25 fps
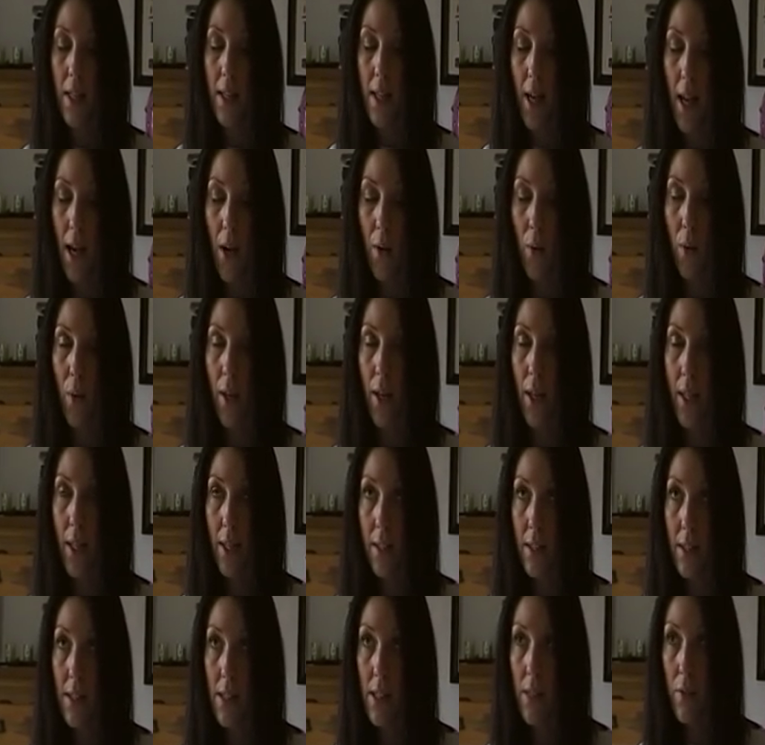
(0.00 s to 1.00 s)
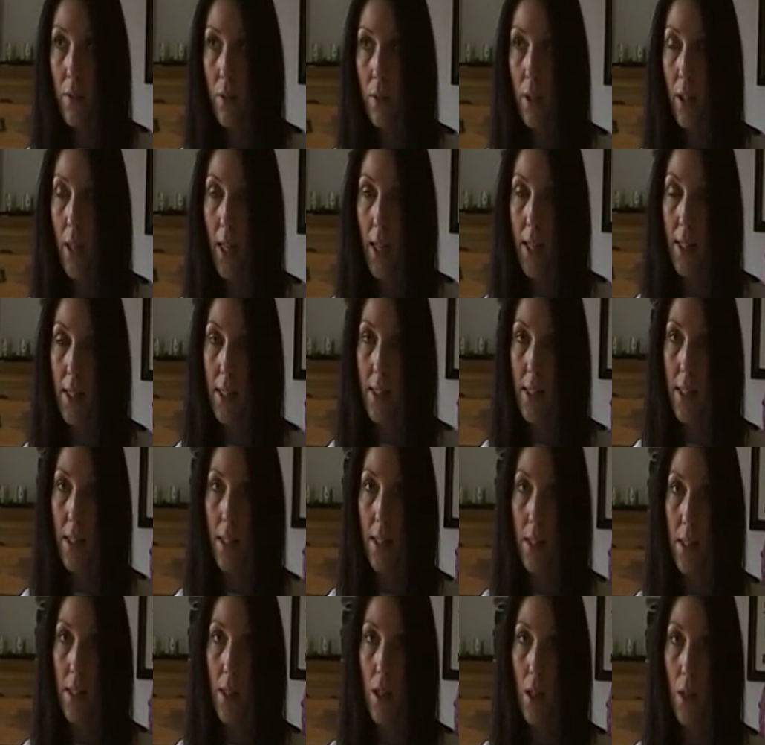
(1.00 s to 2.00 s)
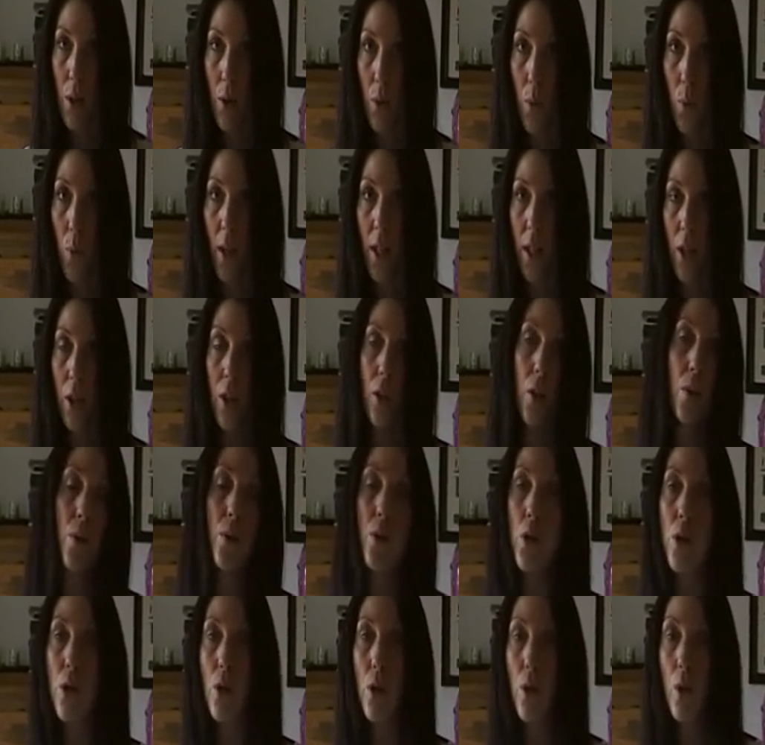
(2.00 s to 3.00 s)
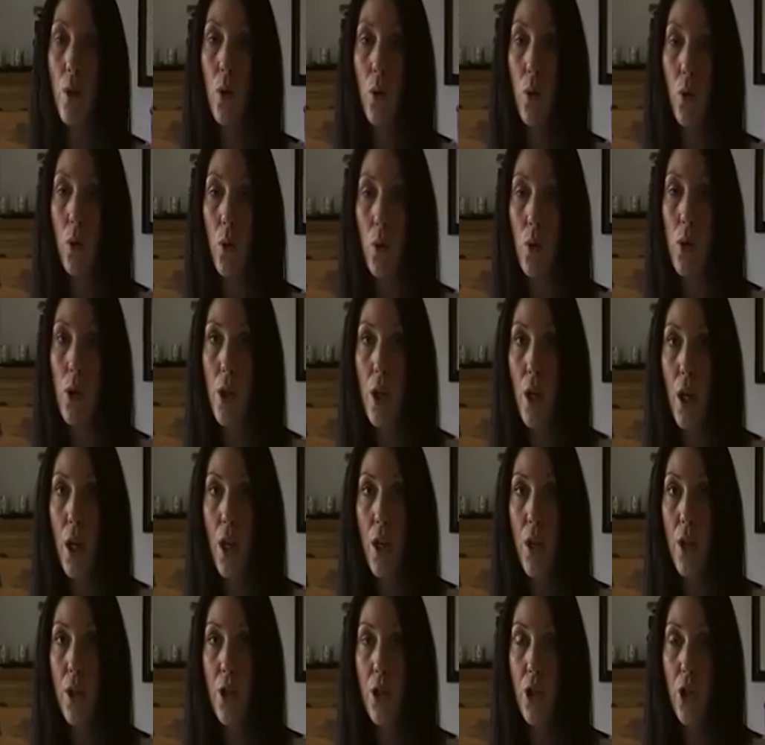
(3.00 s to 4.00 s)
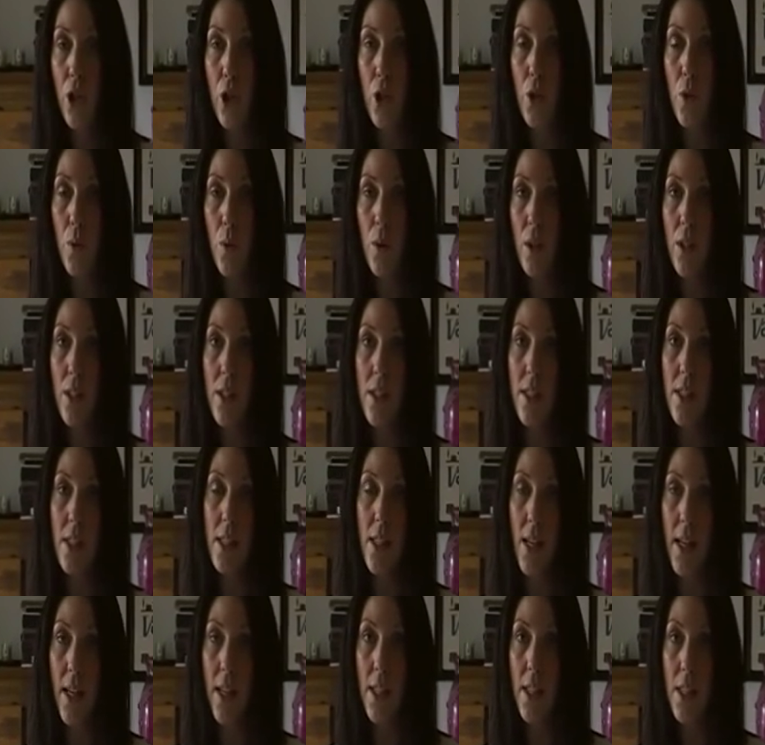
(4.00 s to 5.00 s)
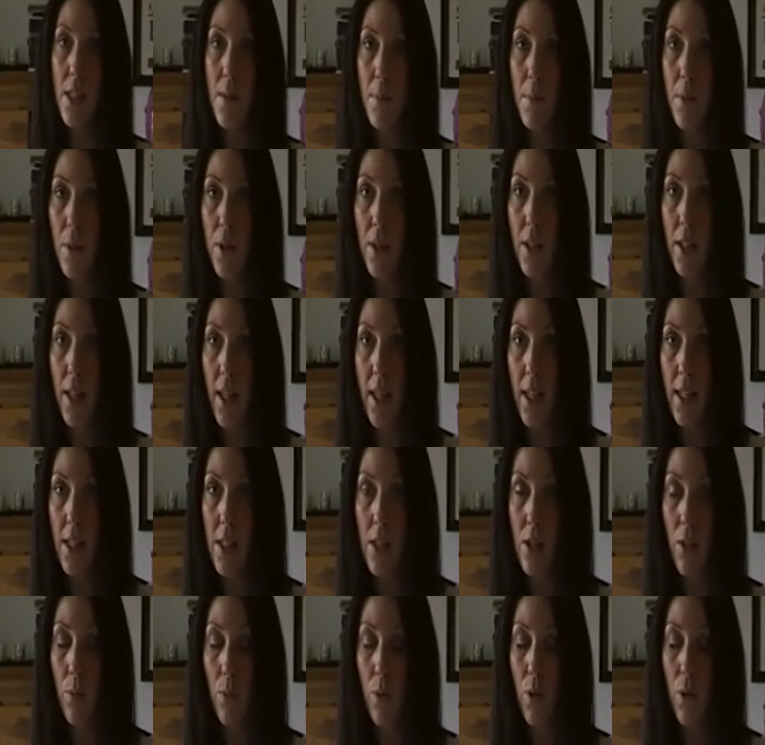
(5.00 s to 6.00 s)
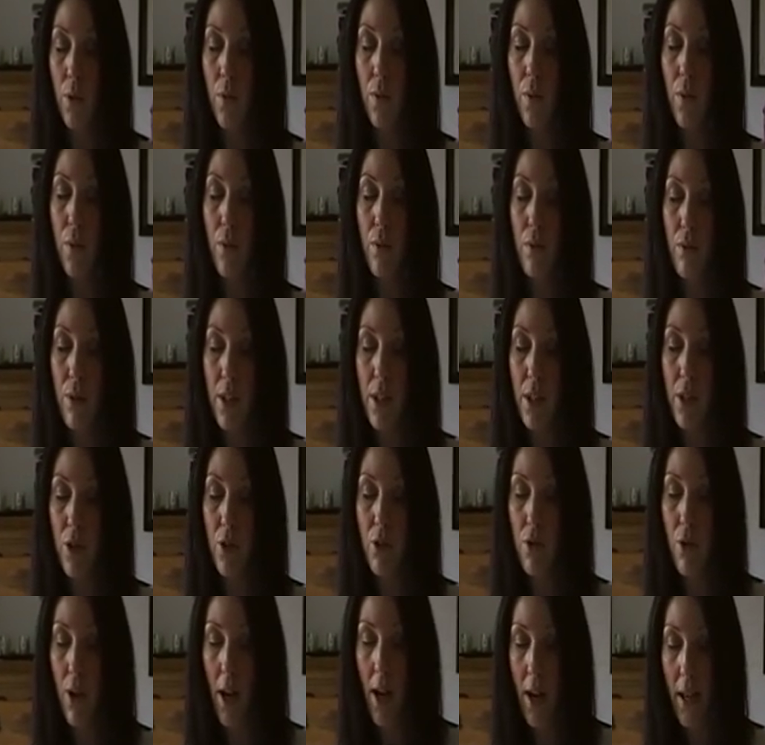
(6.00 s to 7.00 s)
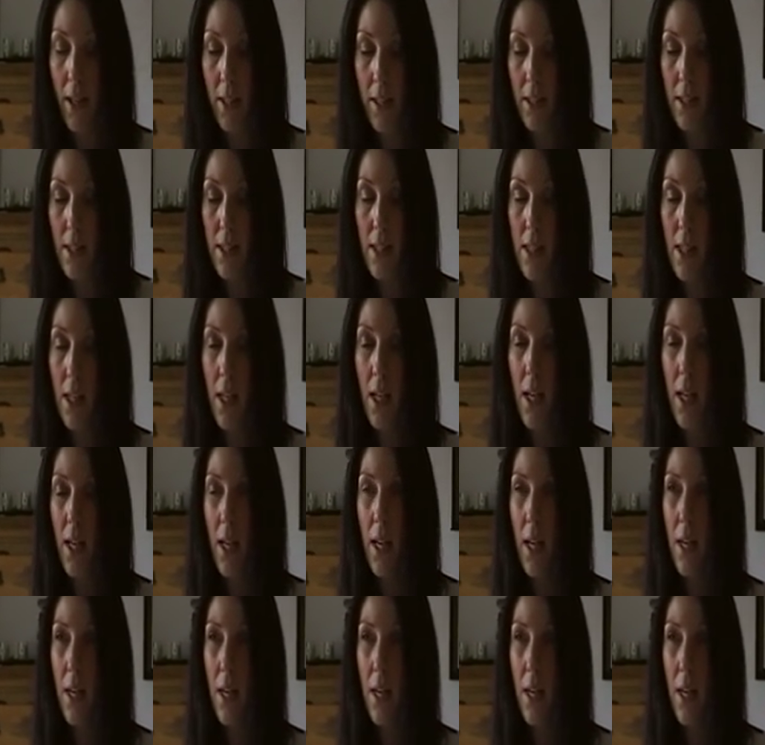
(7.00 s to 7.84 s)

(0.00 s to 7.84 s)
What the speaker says: Now, in civil cases, when it goes to court, the judge will decide to put the case on one of three tracks.